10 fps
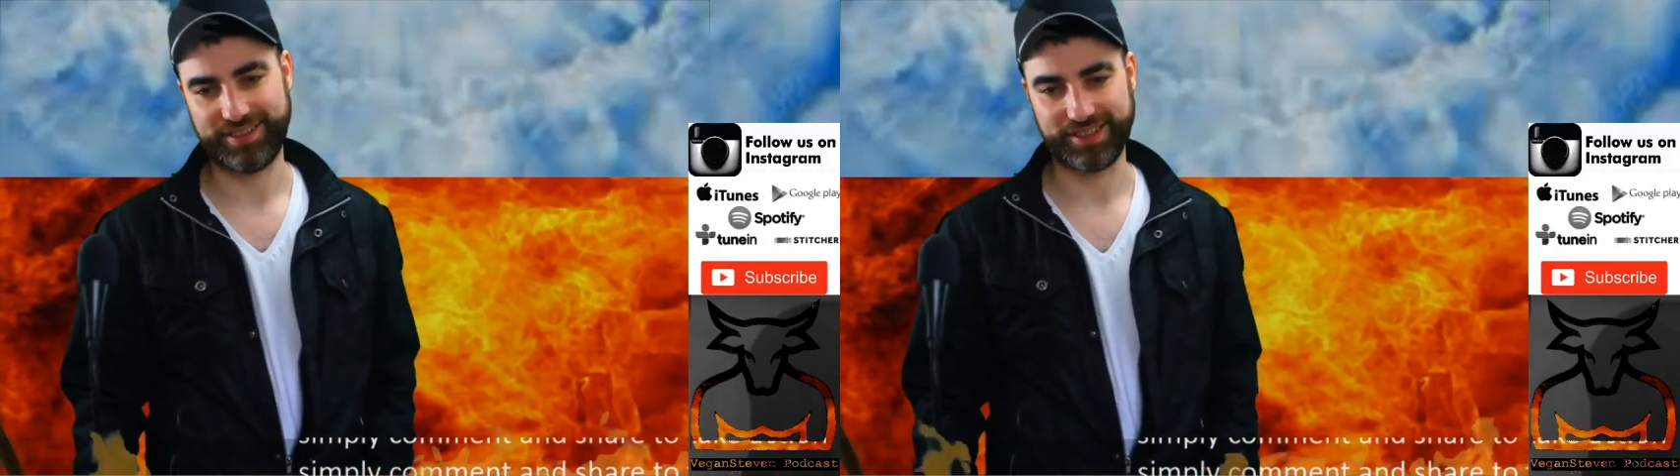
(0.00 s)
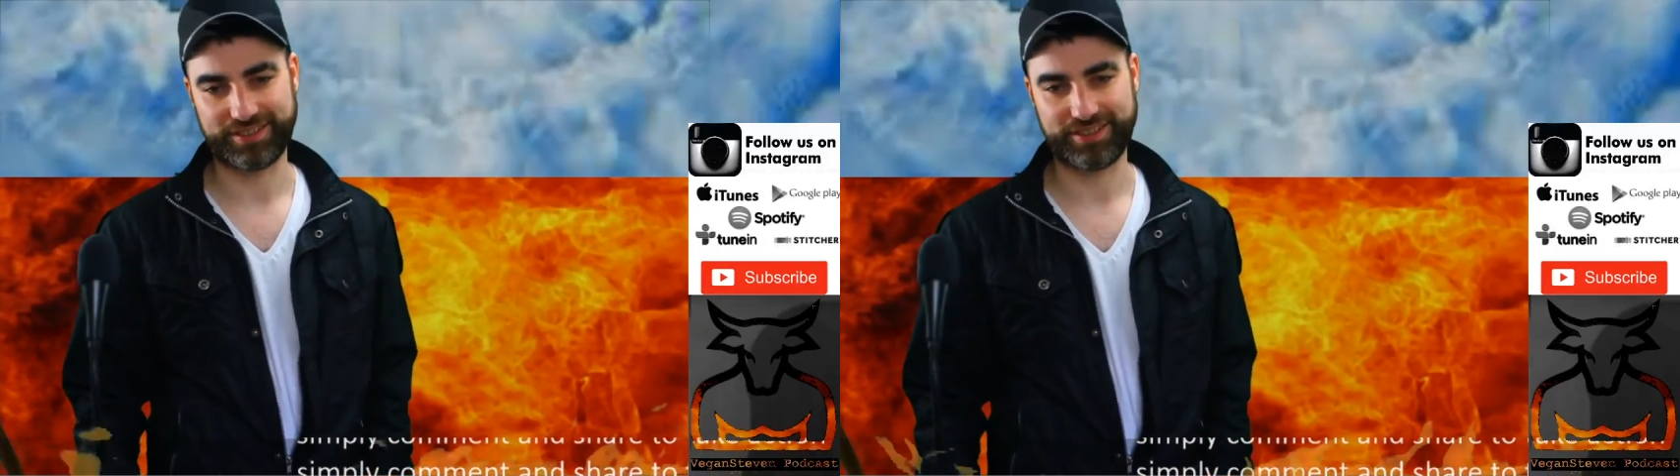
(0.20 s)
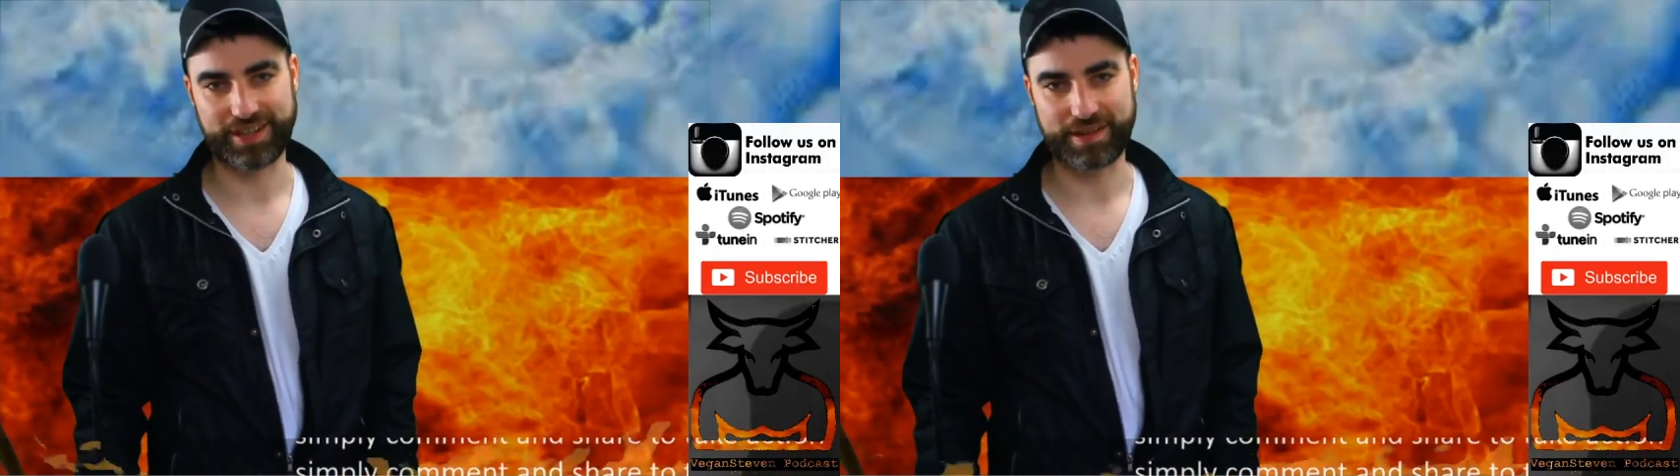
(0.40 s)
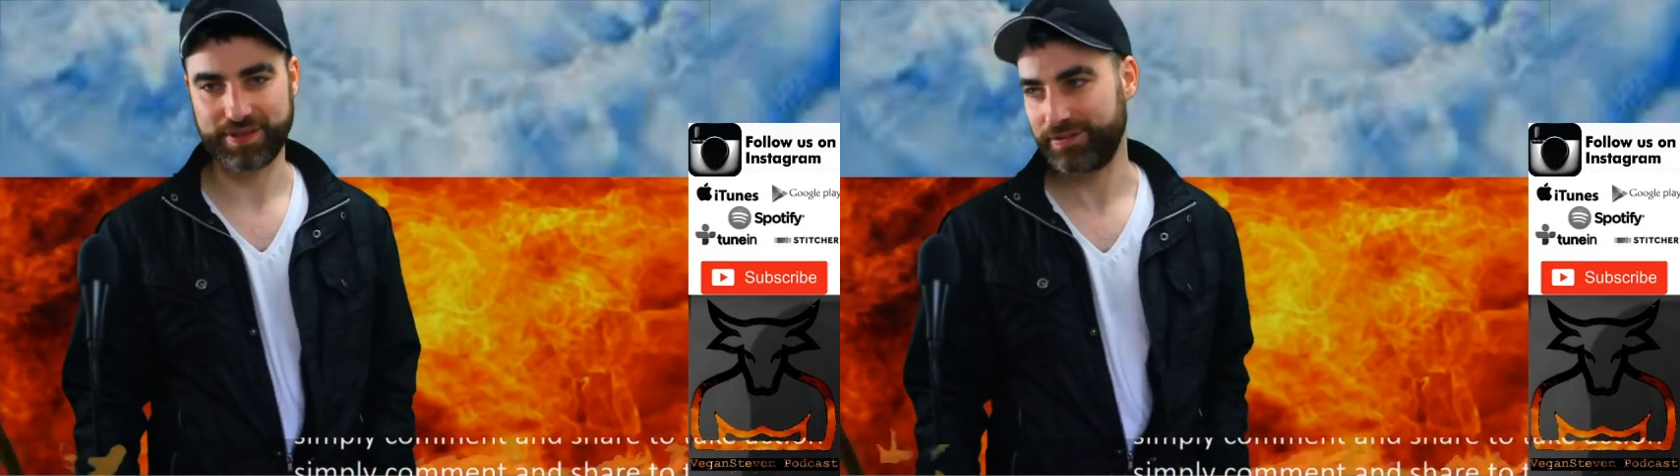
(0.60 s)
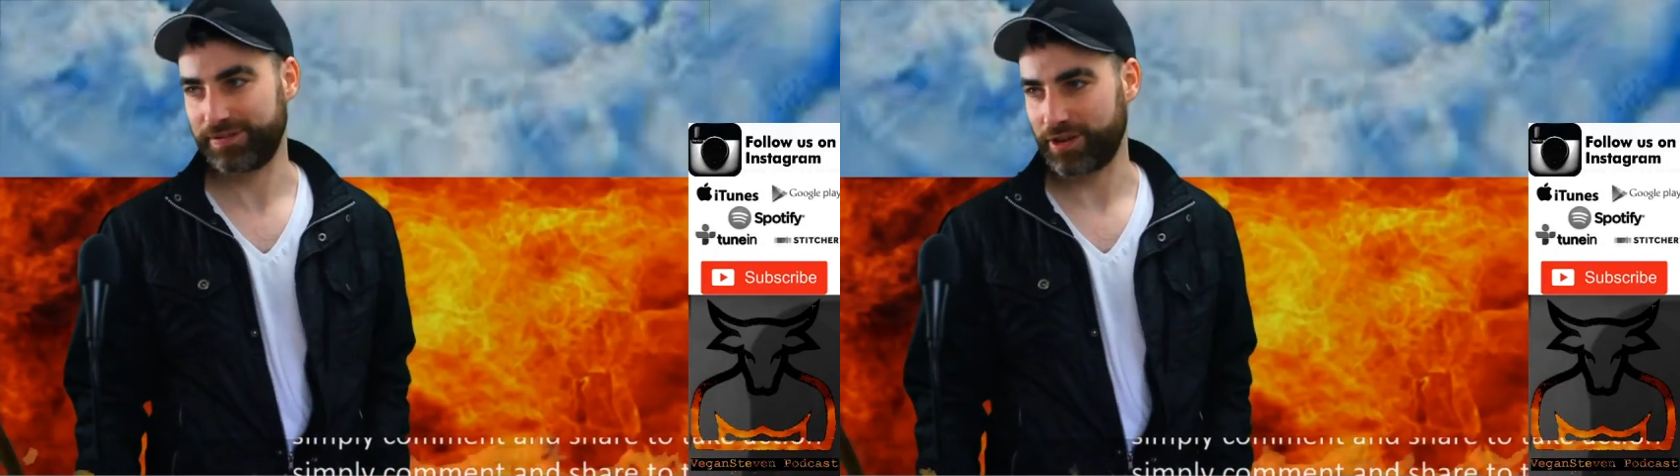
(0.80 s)
like
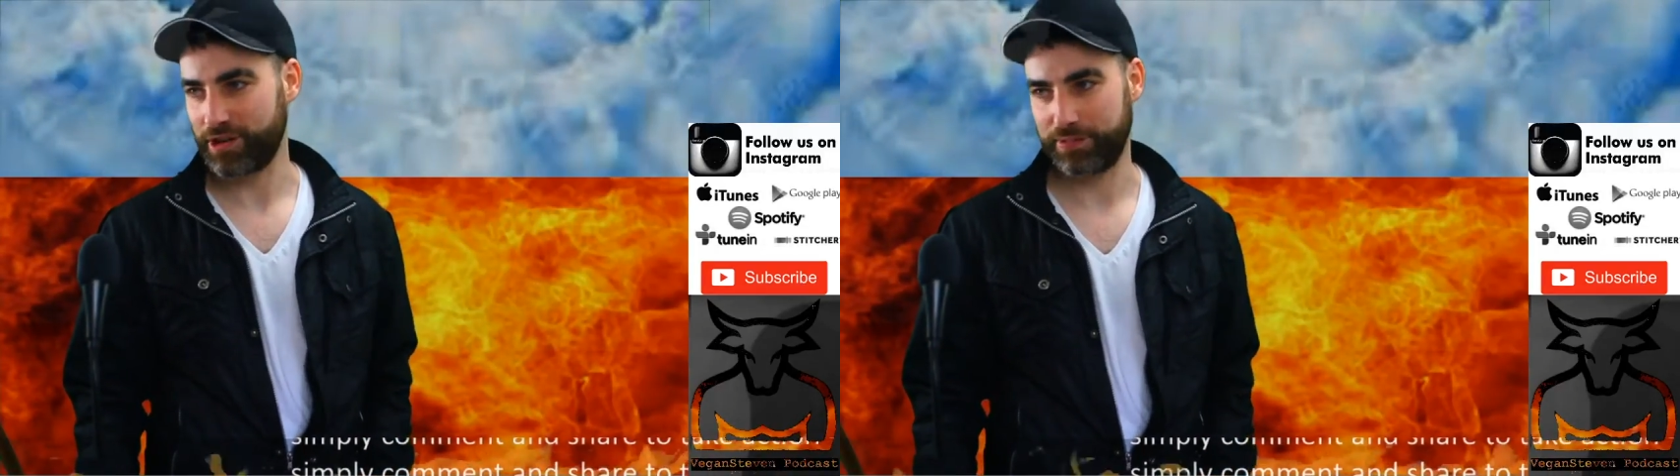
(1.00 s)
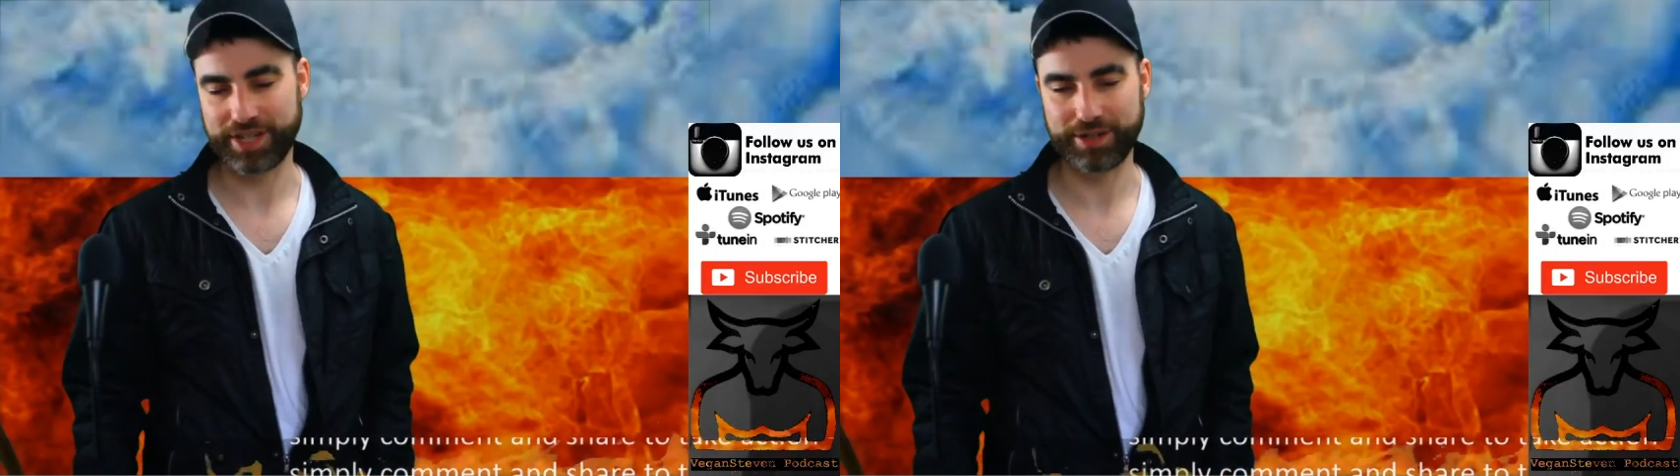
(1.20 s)
75%